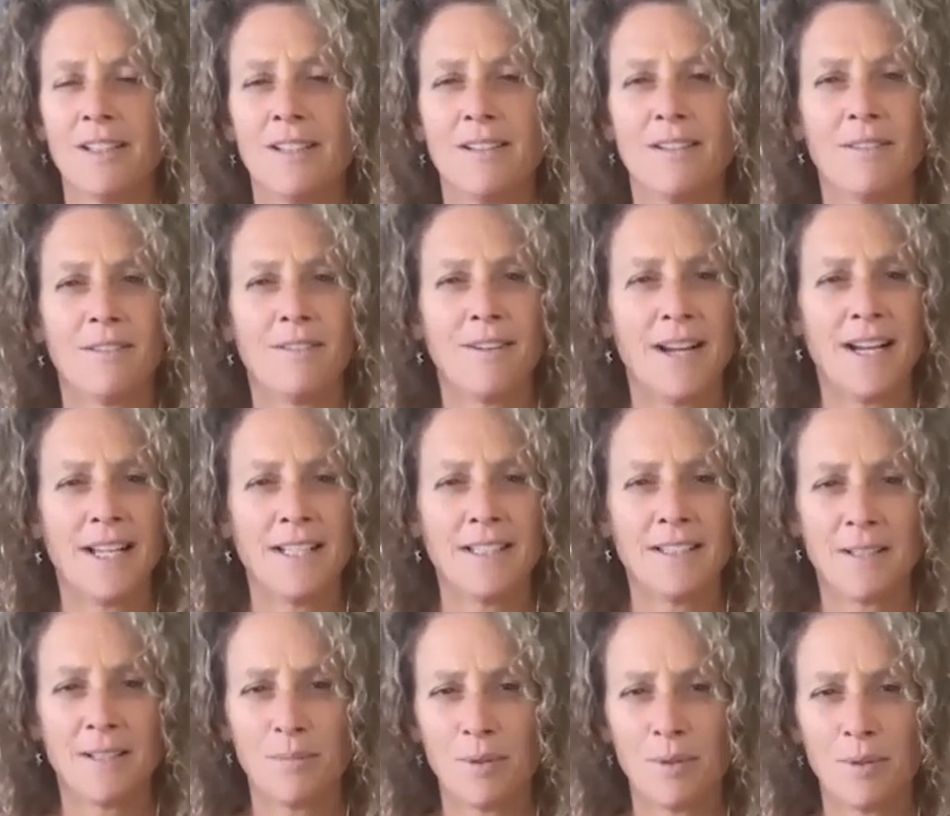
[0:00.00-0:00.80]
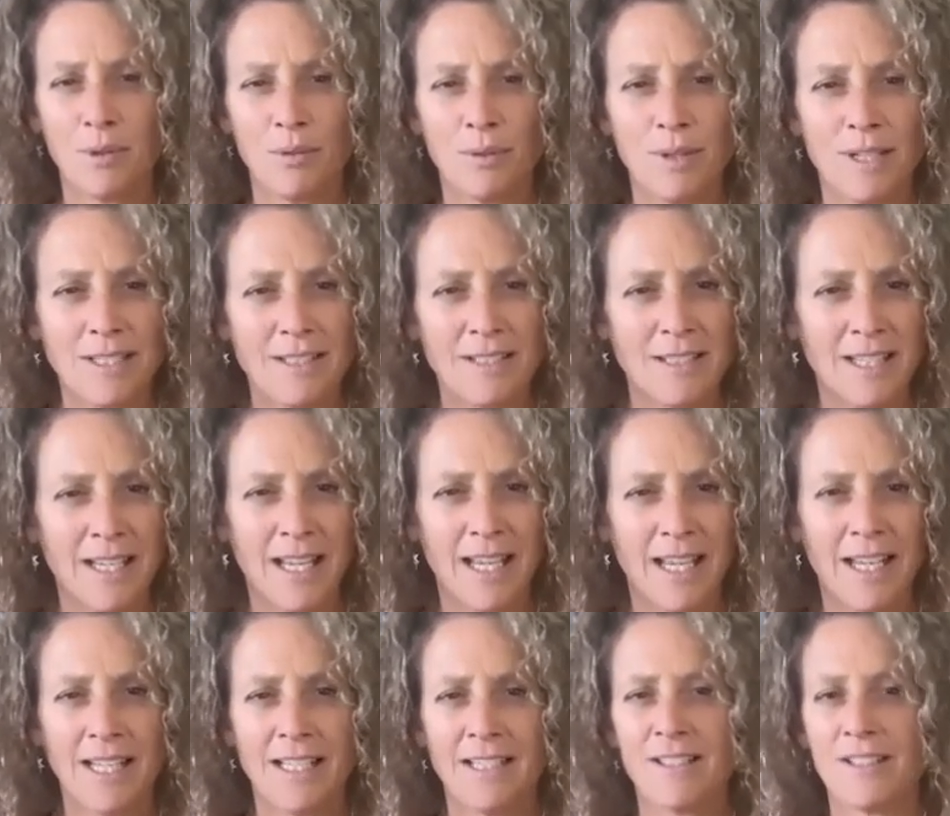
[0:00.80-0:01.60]
find someone who
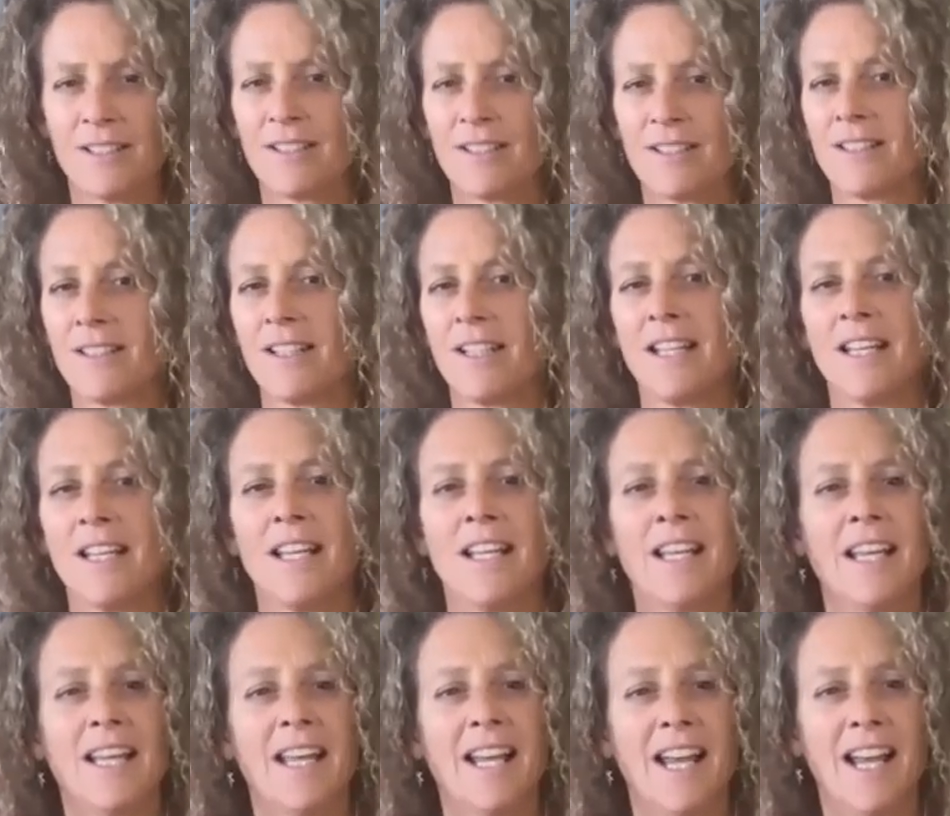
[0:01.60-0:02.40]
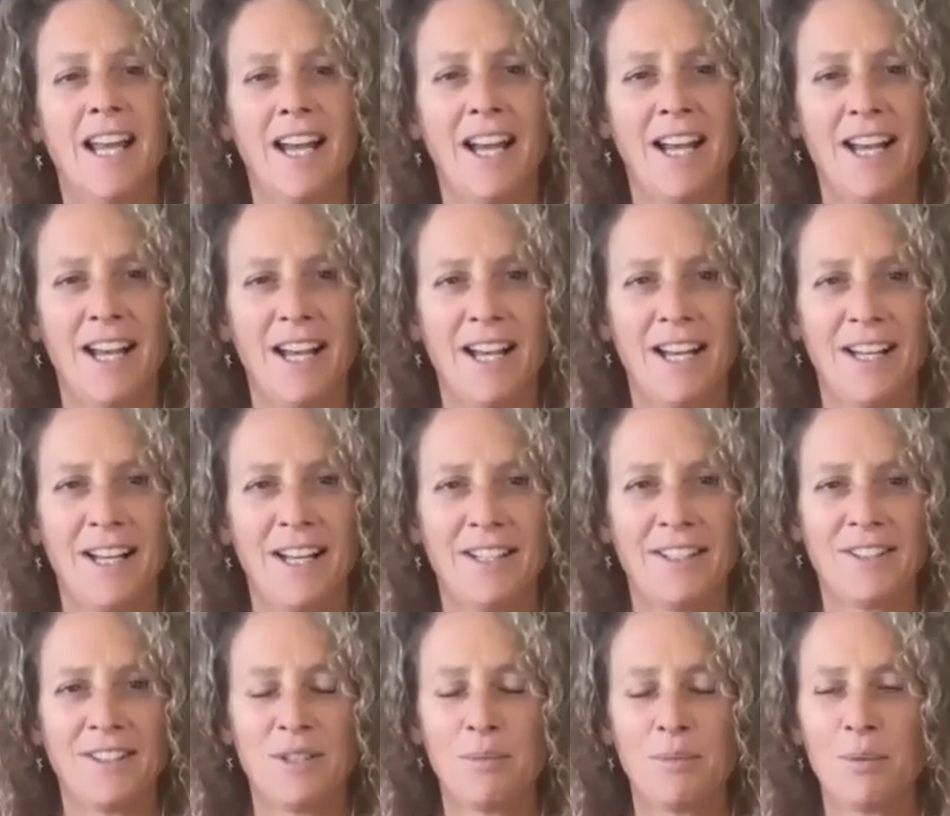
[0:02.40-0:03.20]
resonates
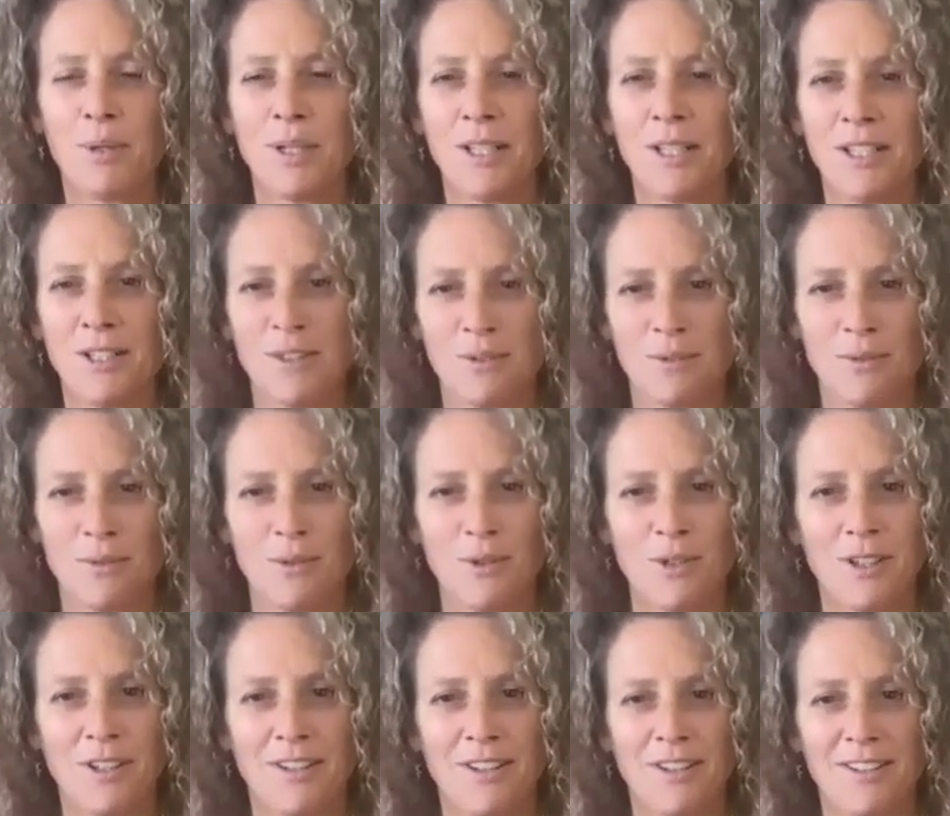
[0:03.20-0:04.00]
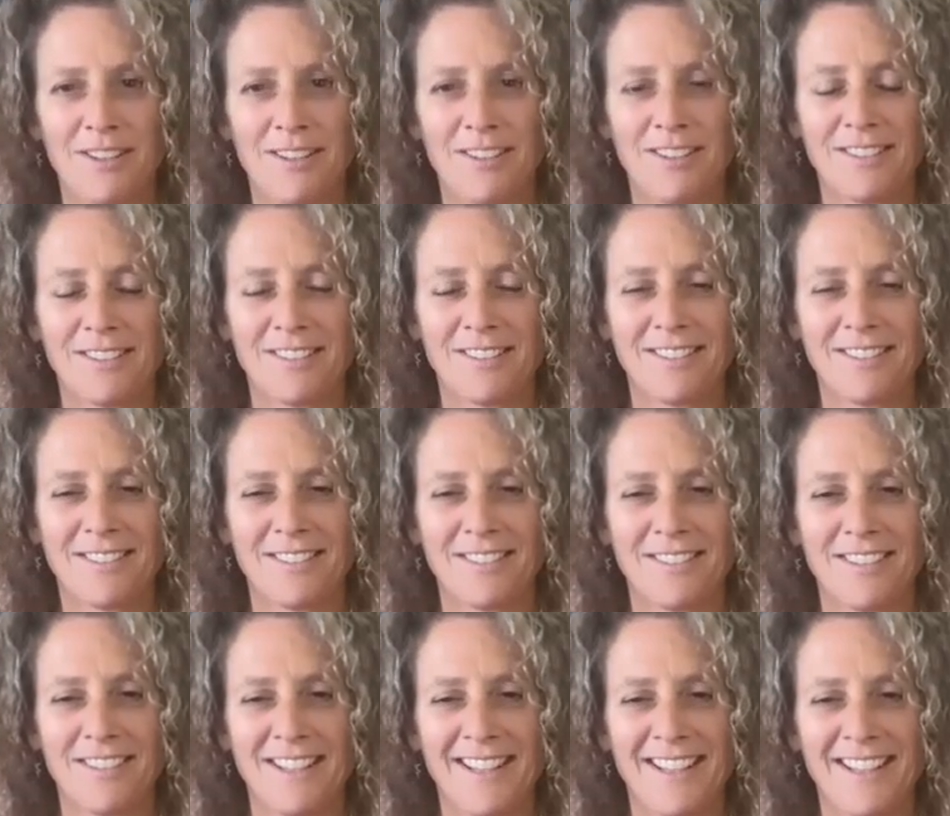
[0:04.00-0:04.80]
to bring this forth.
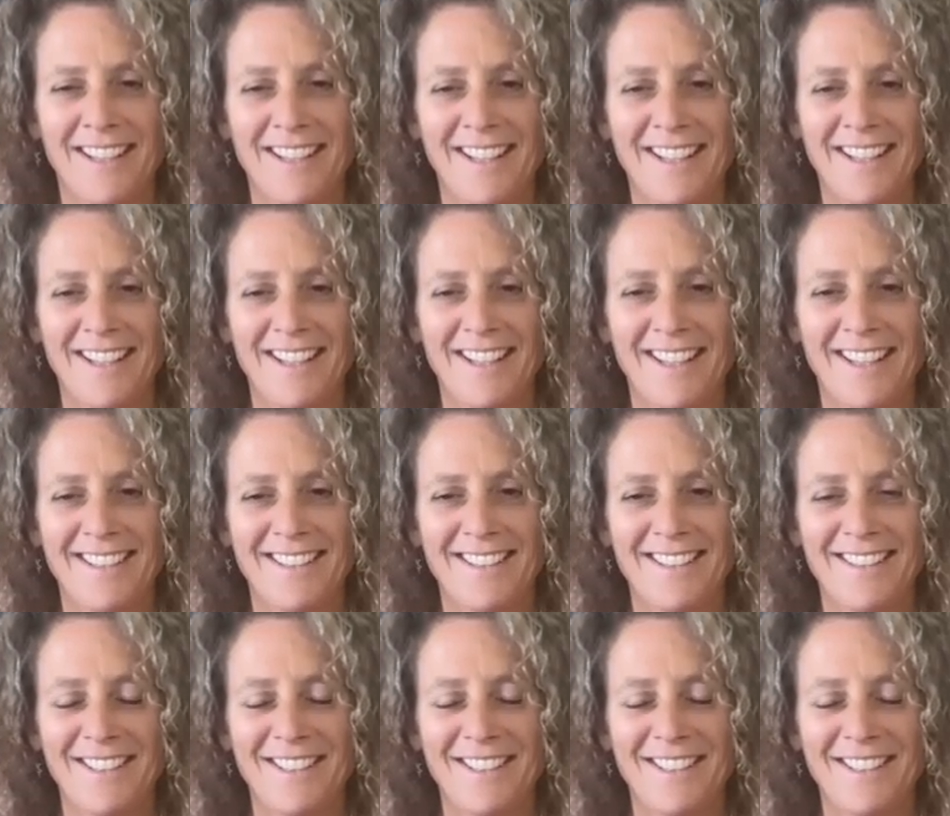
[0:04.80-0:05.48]
So